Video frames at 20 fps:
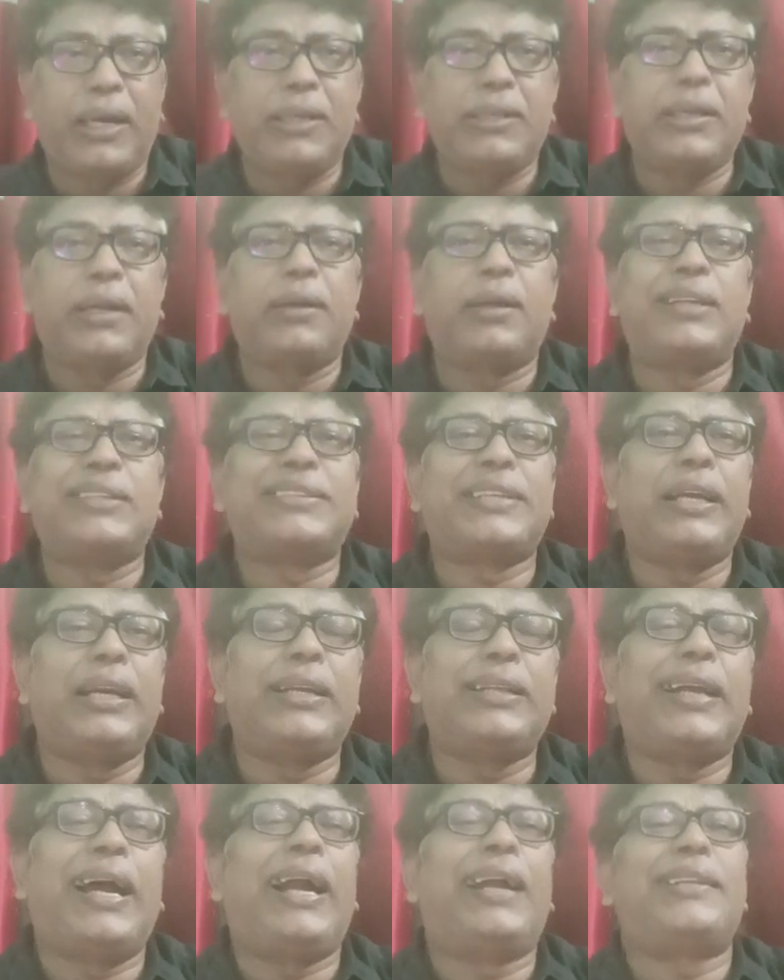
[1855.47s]
General,
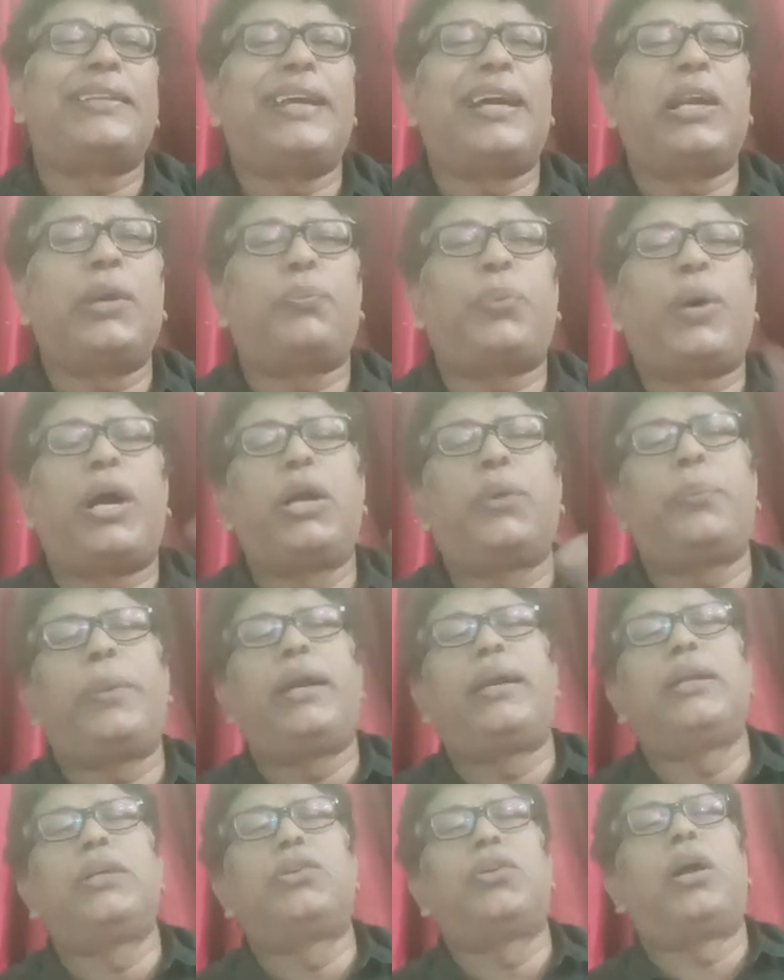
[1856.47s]
saying that their
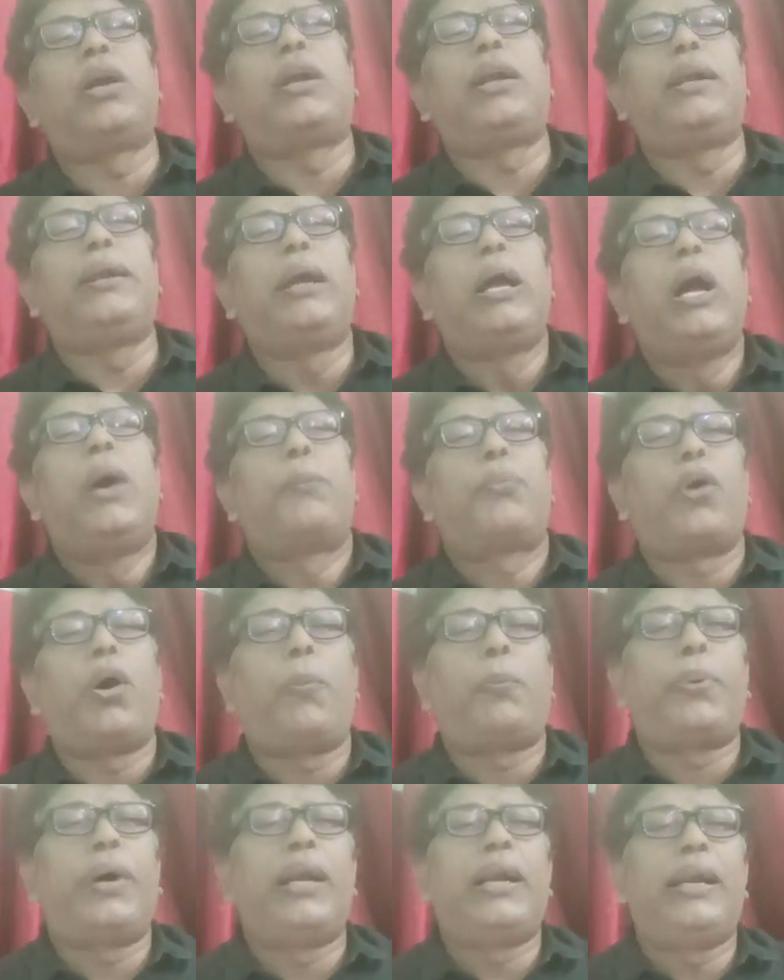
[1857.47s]
appointment is not
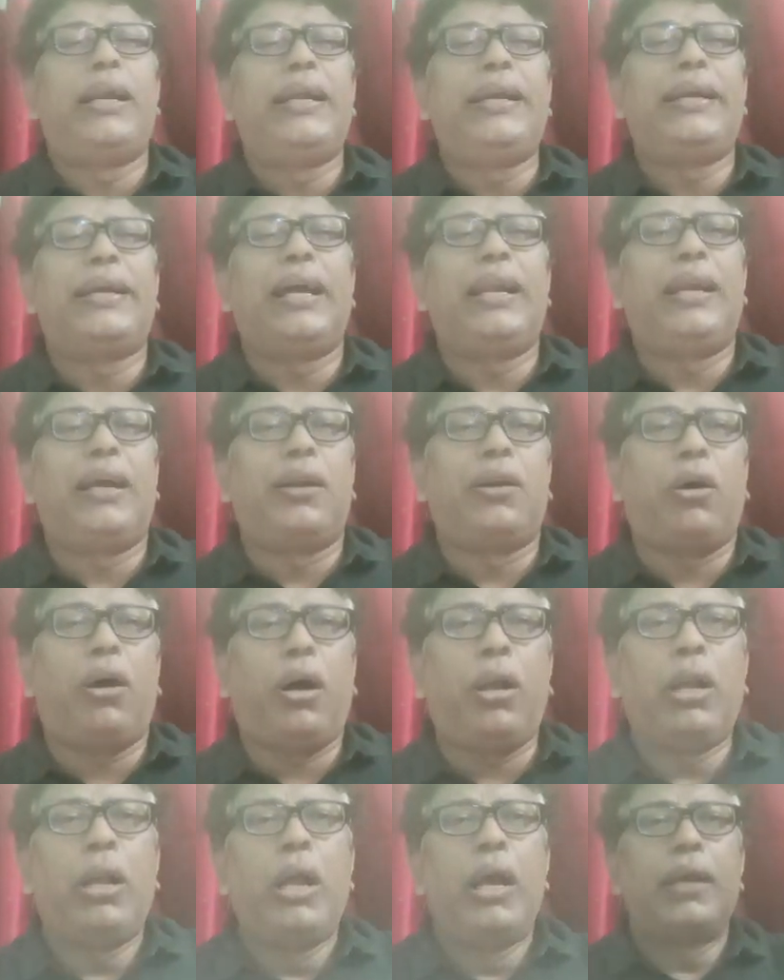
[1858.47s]
proper, legal and
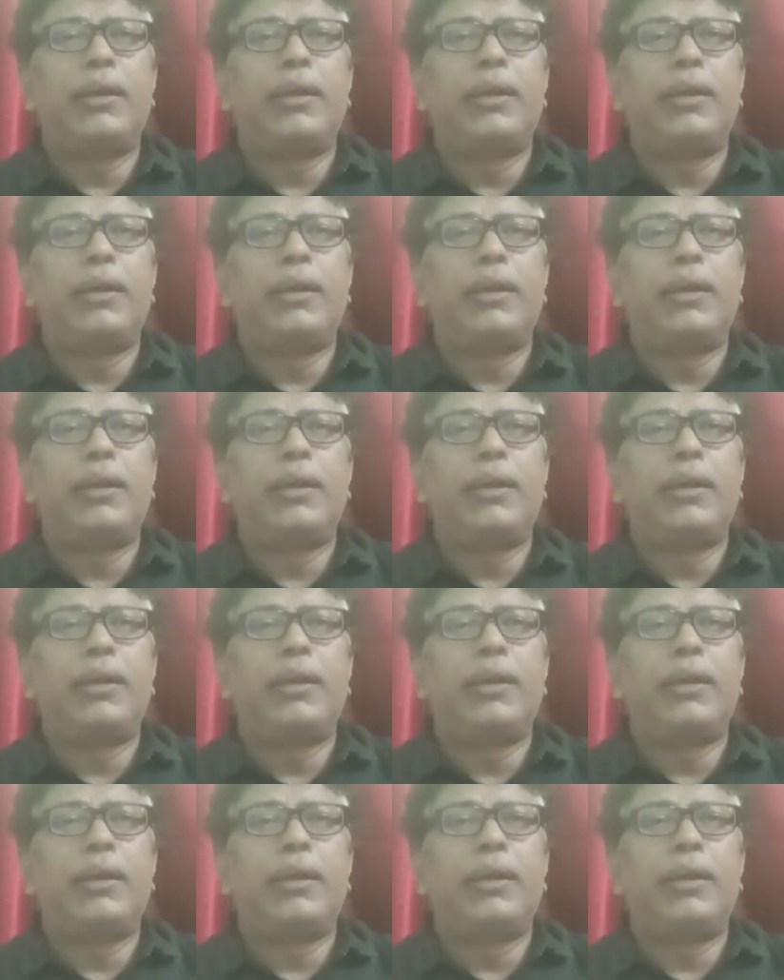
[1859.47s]
all.